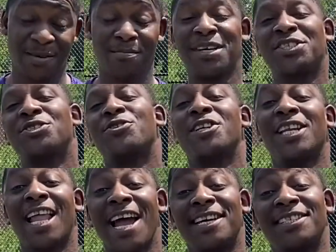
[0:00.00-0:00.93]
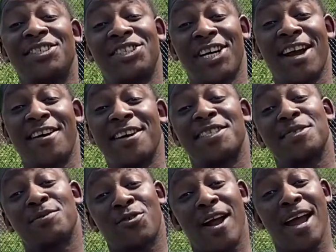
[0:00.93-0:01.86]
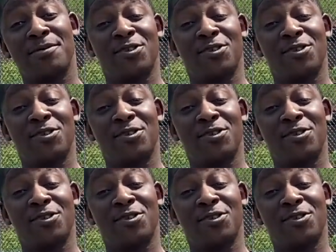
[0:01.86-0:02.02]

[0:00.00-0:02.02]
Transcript: Be sure to like, share, and subscribe